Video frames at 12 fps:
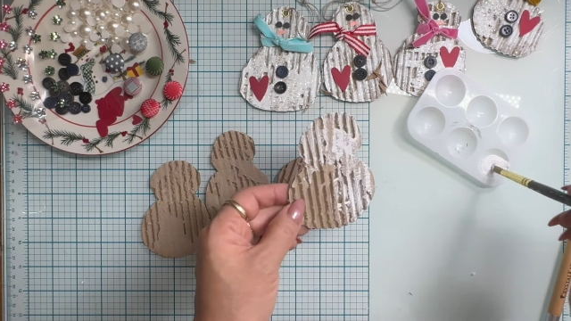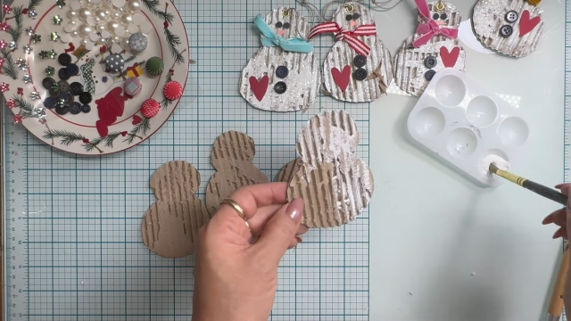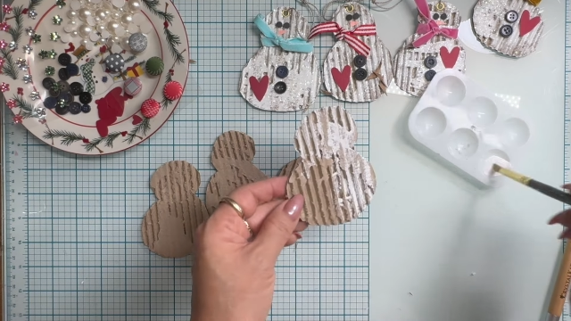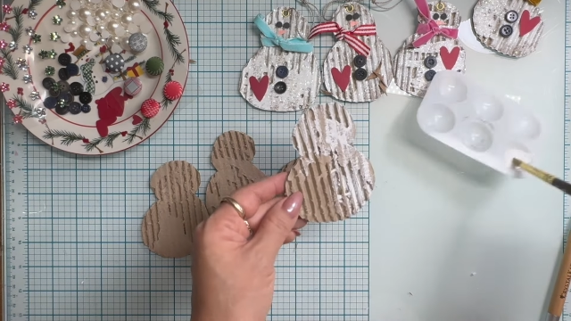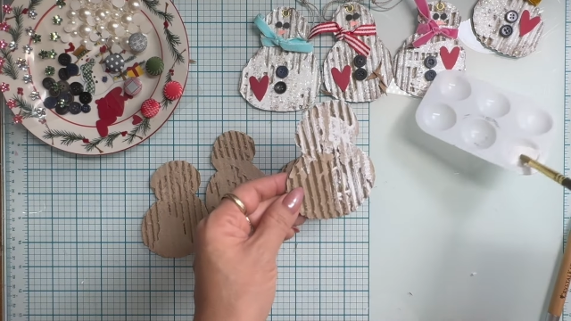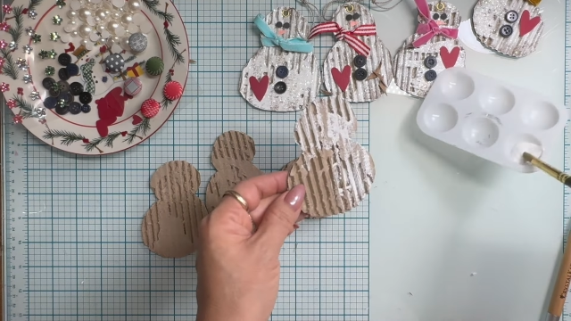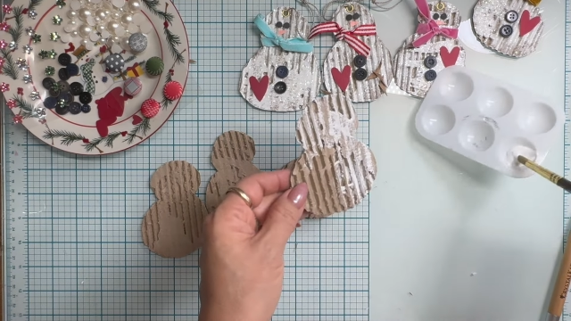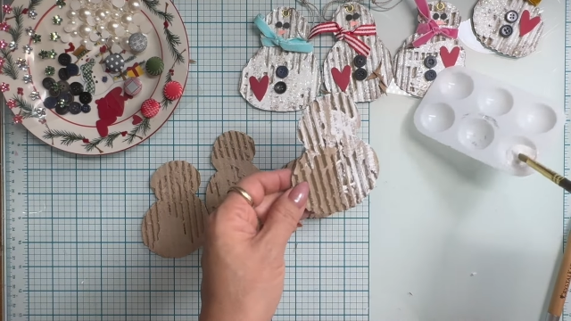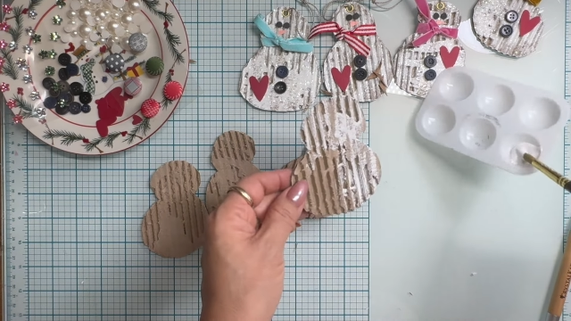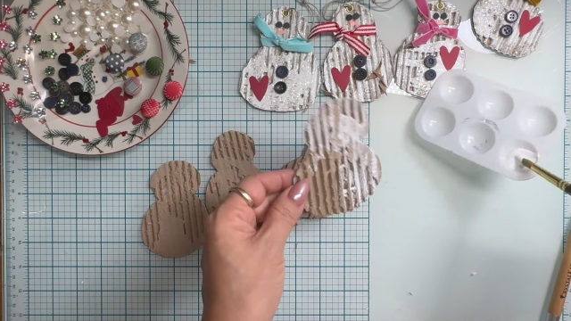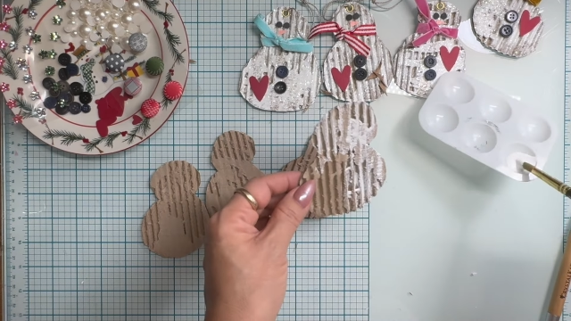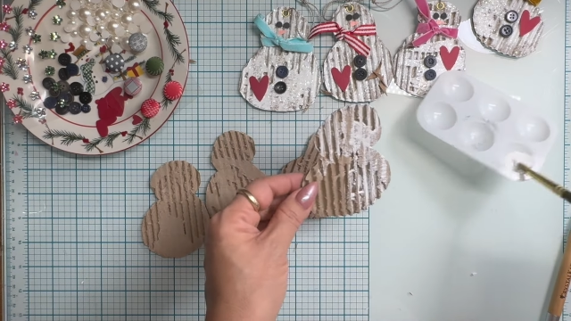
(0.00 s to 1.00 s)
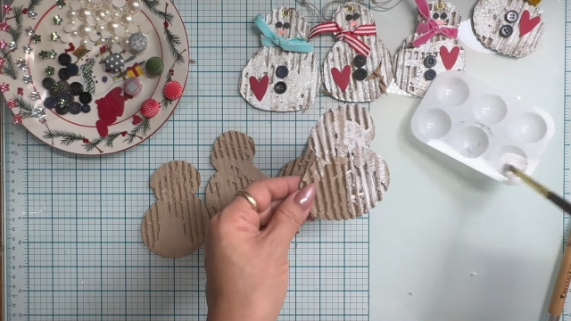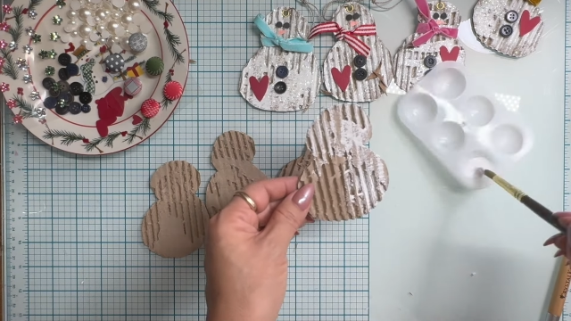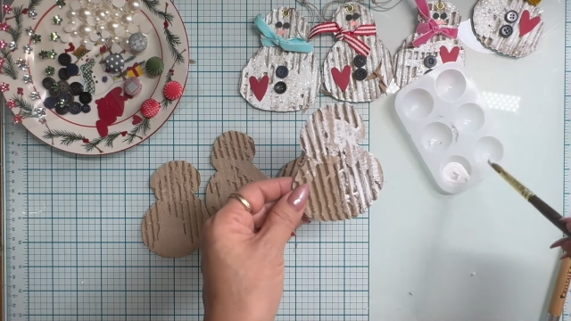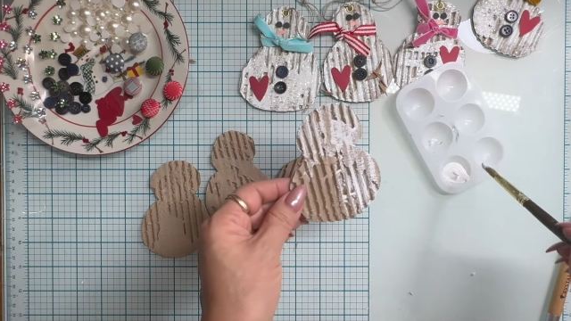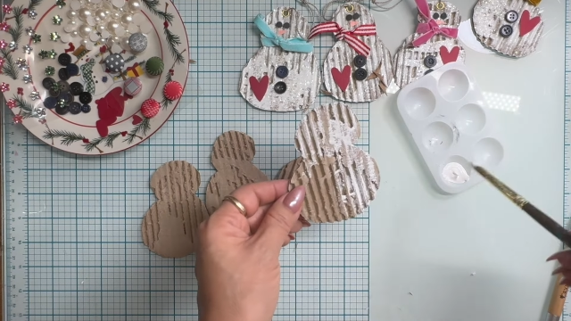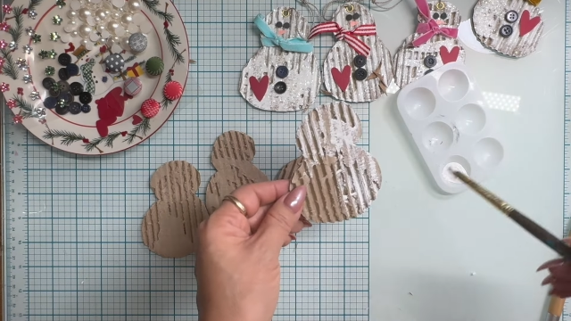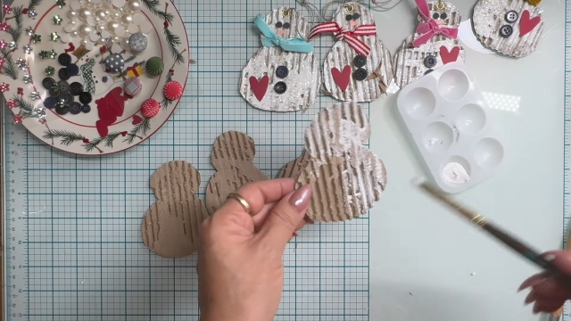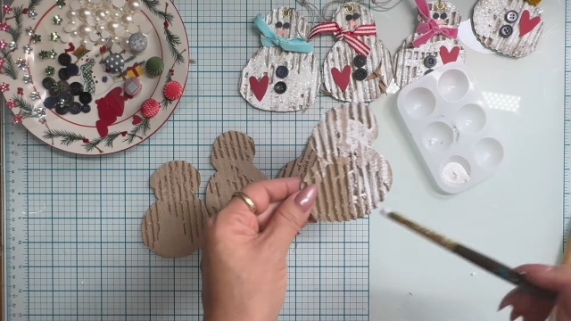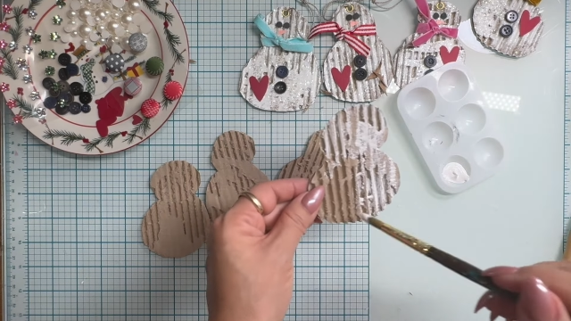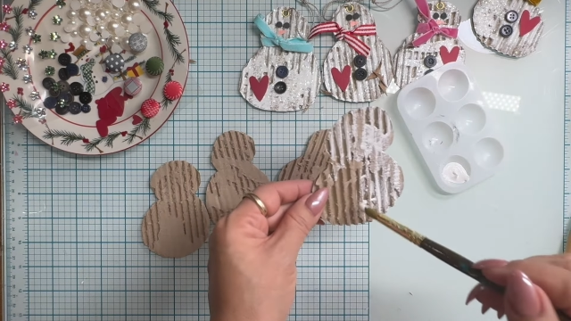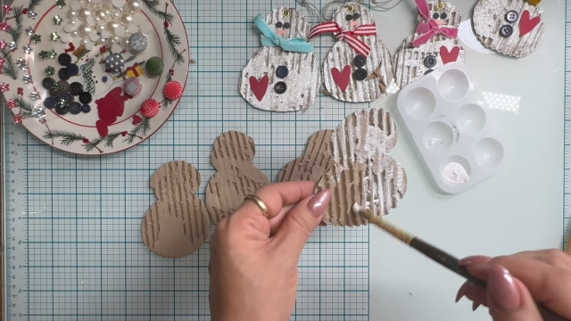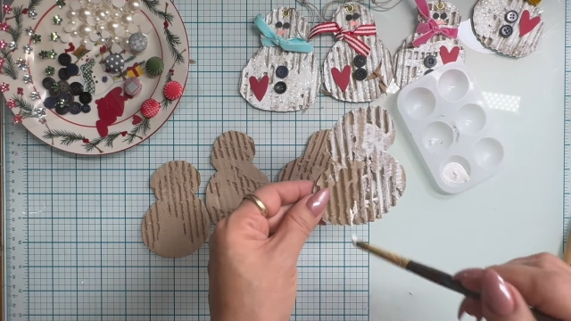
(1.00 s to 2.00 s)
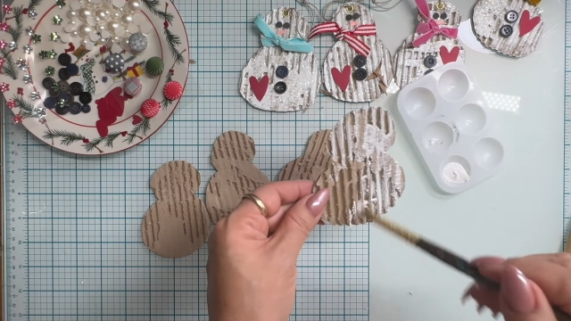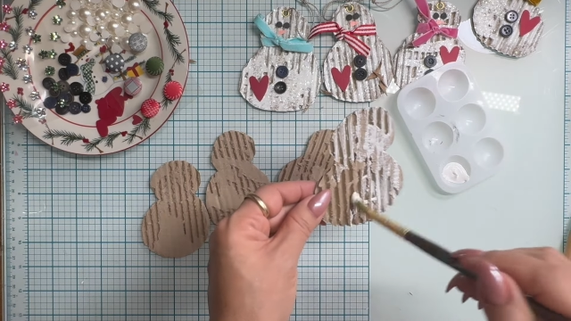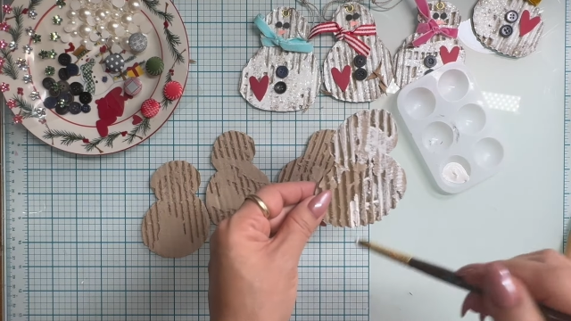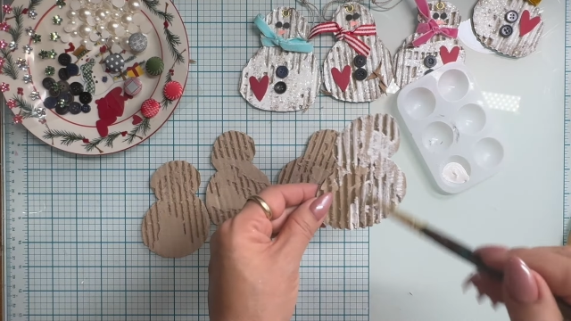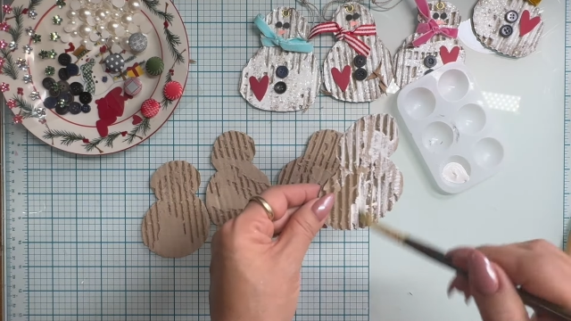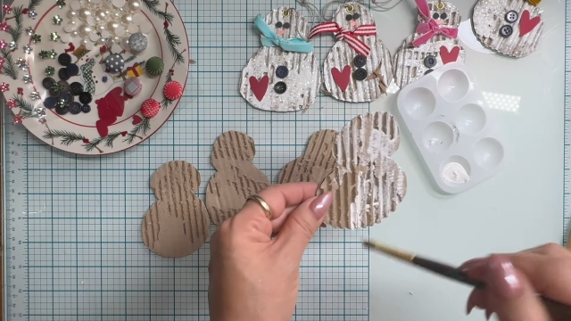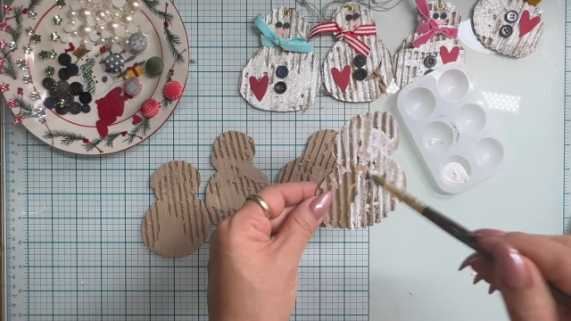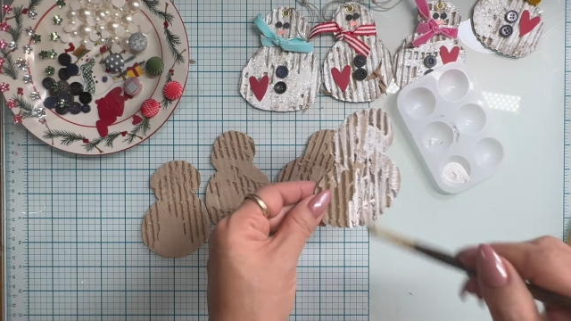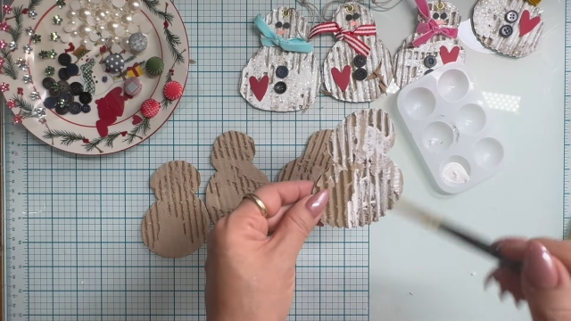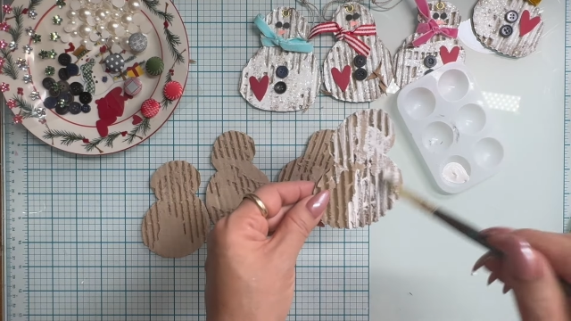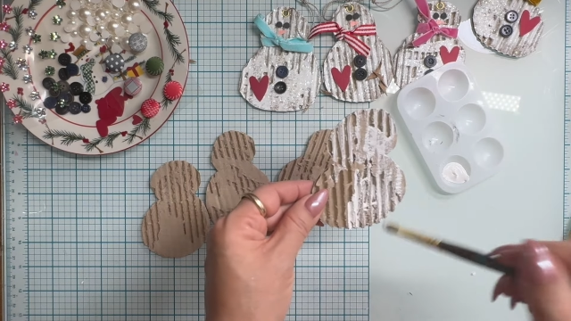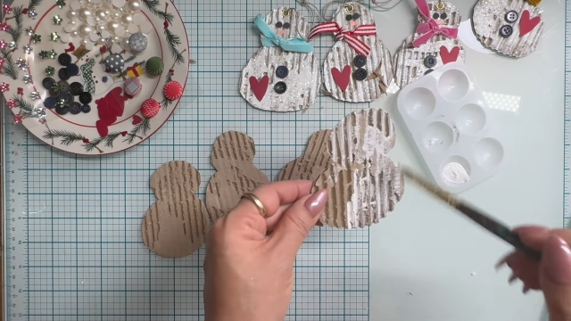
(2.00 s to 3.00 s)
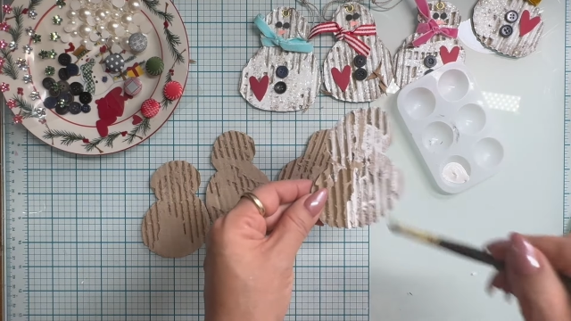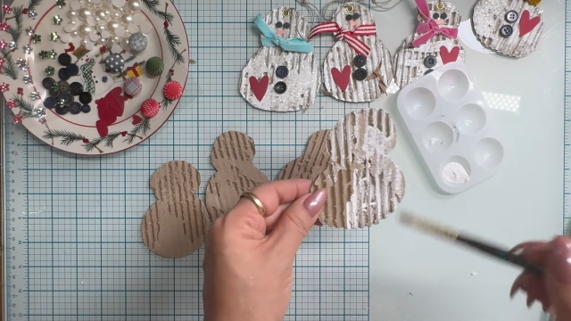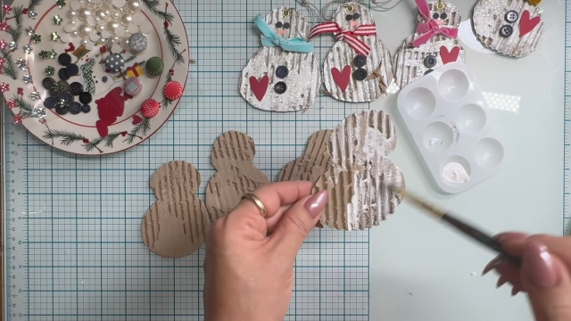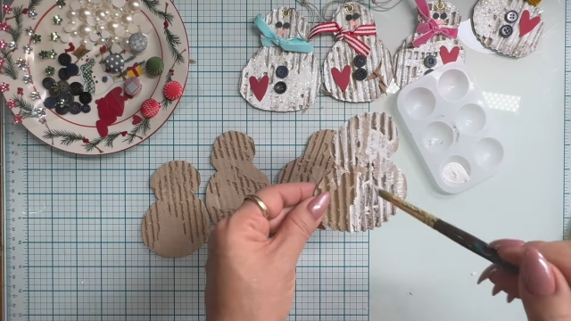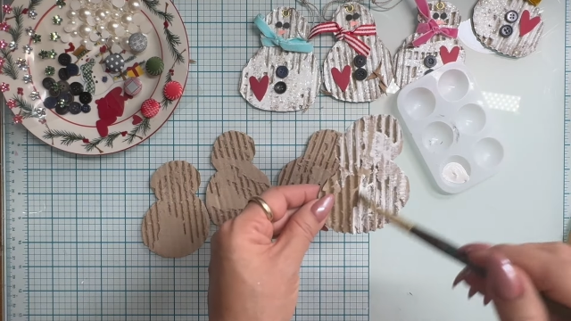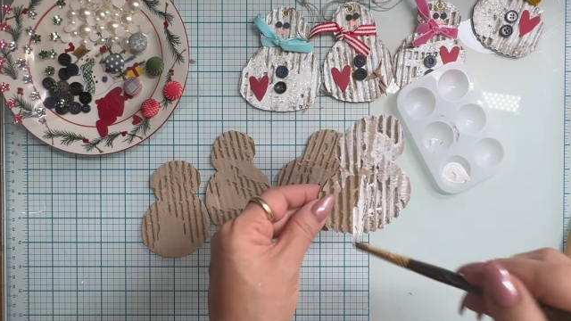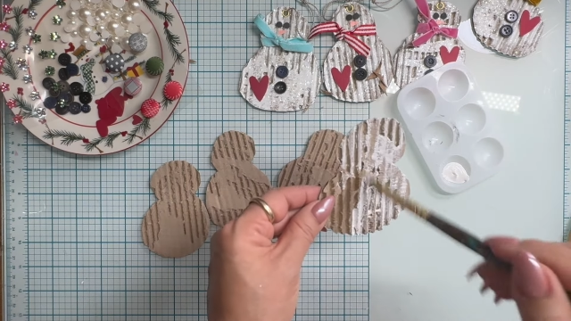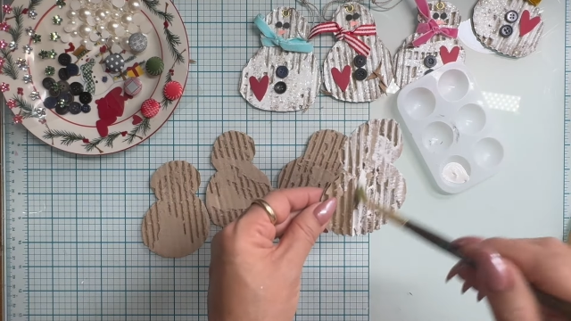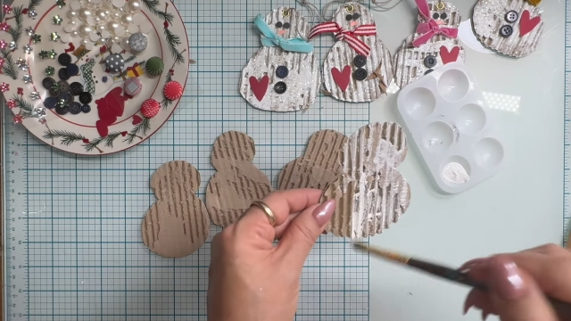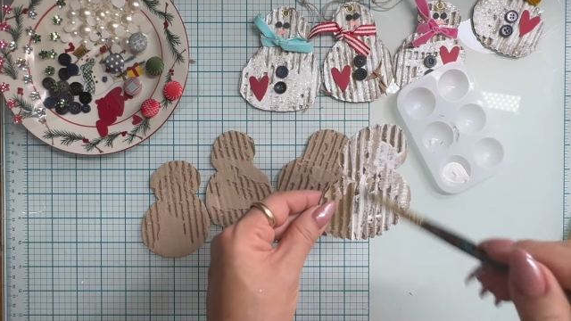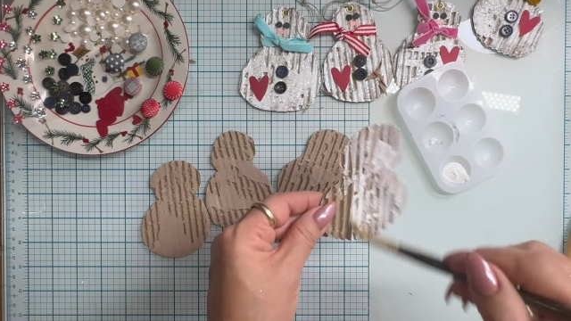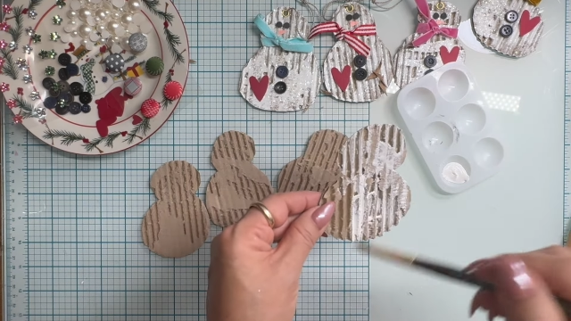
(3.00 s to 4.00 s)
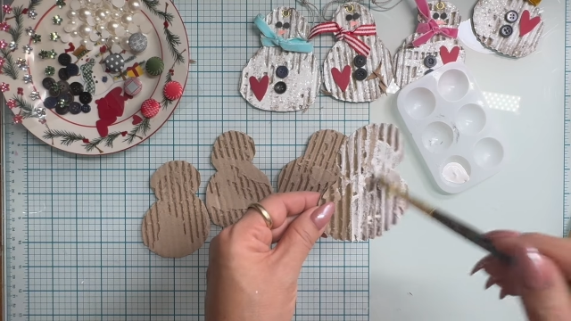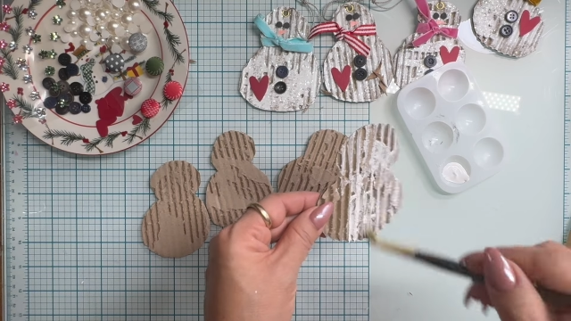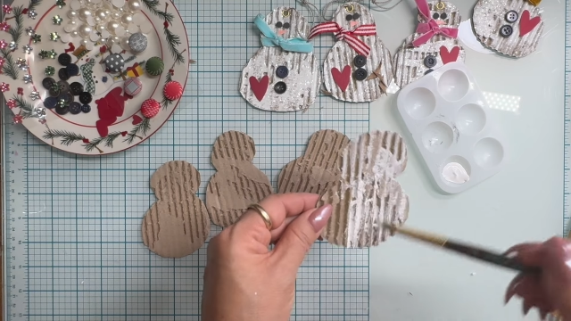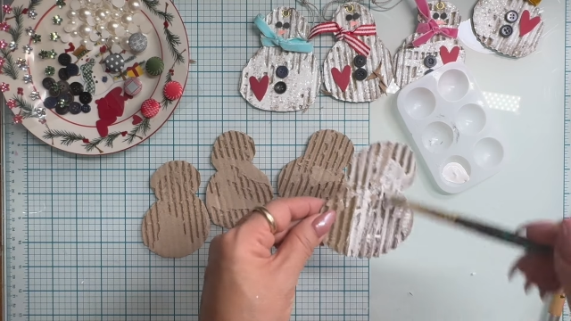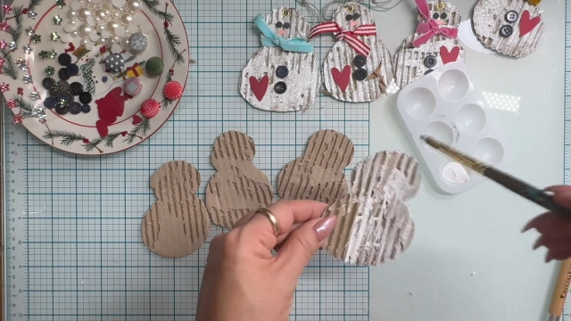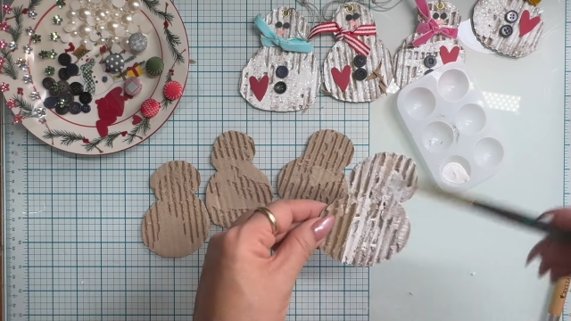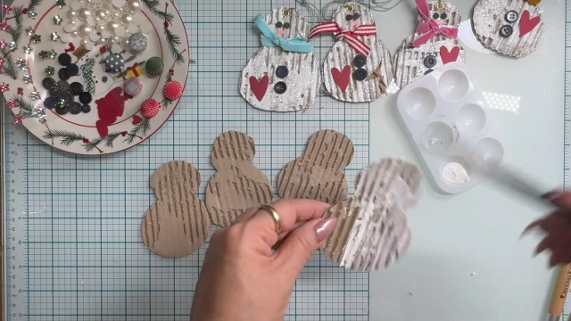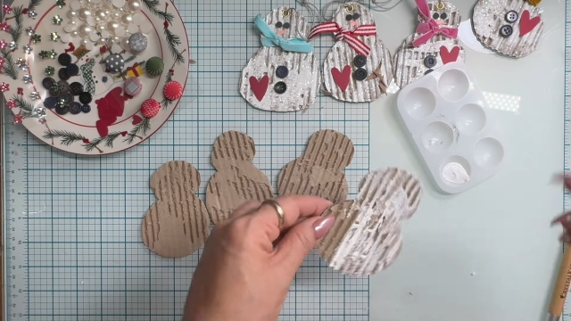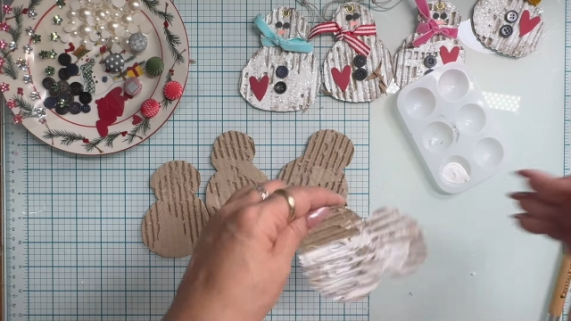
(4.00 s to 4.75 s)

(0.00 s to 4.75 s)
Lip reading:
No face is visible, so there are no lips to read.